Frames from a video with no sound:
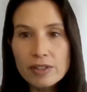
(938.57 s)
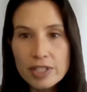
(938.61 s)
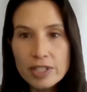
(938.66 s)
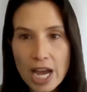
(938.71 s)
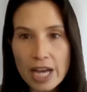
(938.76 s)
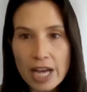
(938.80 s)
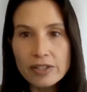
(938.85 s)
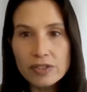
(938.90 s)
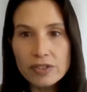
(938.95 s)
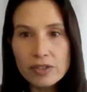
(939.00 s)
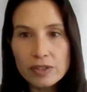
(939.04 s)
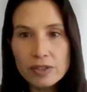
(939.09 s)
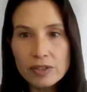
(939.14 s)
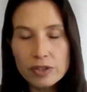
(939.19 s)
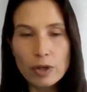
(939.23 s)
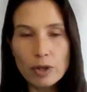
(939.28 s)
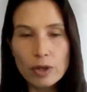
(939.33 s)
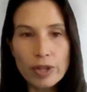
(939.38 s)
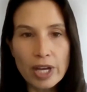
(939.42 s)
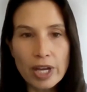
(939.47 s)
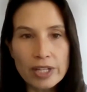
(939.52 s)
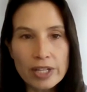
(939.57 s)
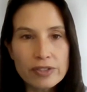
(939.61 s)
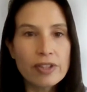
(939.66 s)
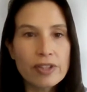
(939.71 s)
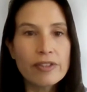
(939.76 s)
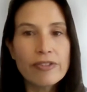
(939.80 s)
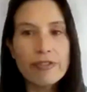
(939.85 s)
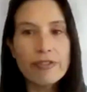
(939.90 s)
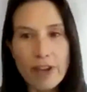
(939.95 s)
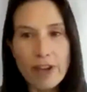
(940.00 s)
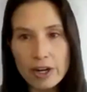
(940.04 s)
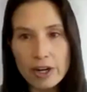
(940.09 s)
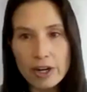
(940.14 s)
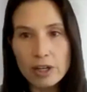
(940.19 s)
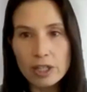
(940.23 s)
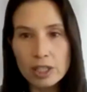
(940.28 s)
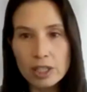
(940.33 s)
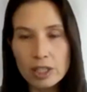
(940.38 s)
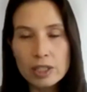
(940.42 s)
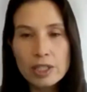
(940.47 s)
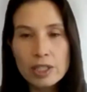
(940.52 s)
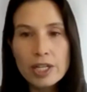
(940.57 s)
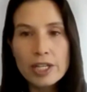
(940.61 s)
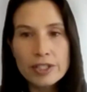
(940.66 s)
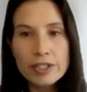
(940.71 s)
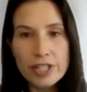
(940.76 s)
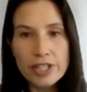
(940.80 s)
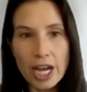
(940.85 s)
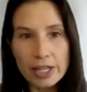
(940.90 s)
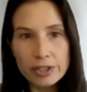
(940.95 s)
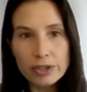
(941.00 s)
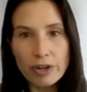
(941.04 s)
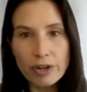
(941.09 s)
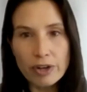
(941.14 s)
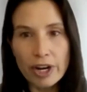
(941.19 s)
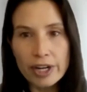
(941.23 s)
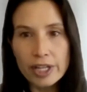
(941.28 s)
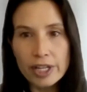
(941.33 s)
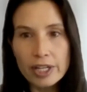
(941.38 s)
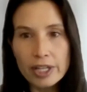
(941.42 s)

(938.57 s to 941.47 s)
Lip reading: yes. So that's the federal tax credit.